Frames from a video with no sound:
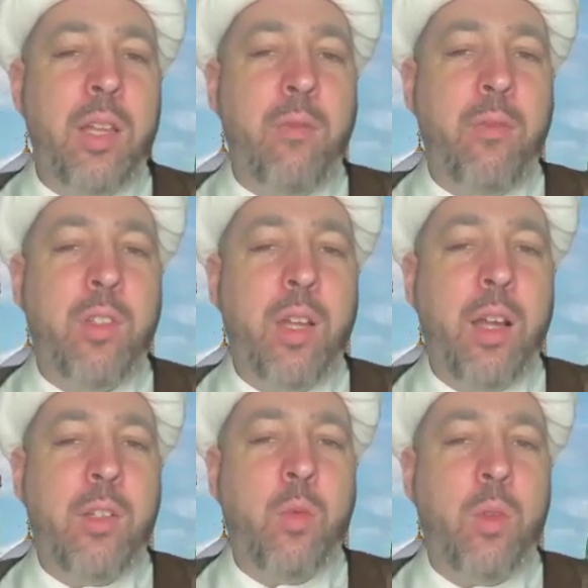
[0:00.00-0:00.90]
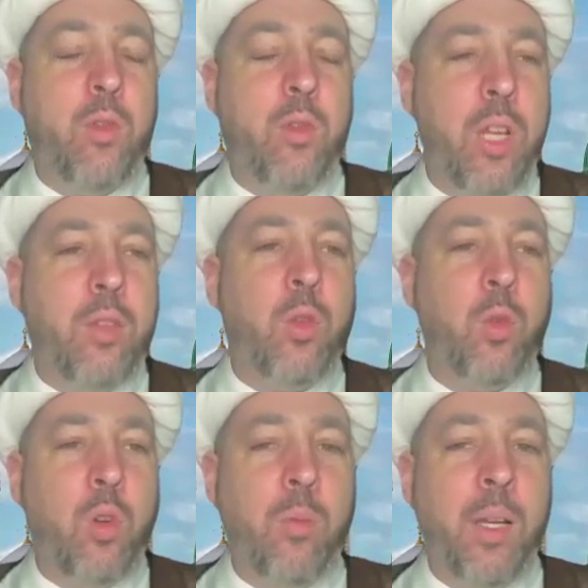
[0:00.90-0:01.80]
emphasized with a
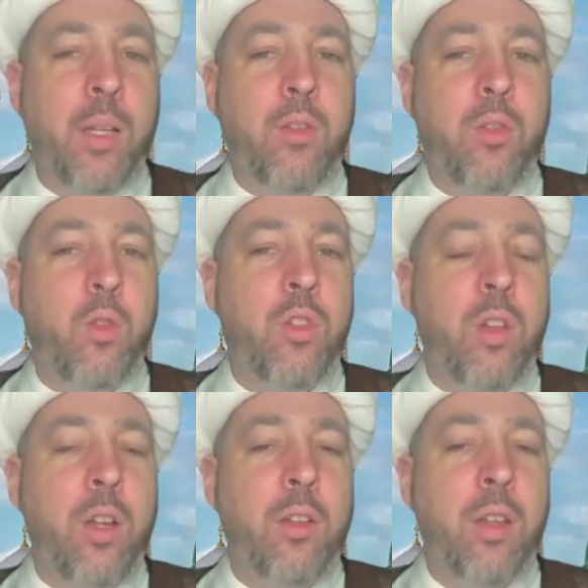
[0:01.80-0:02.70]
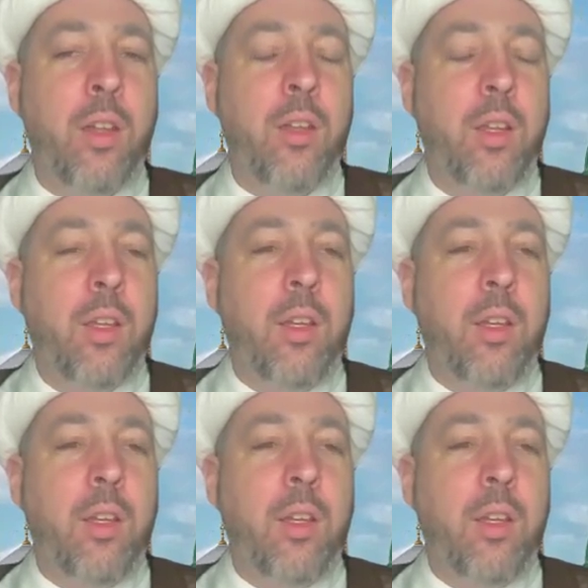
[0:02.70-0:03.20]
gentle command. So it's not a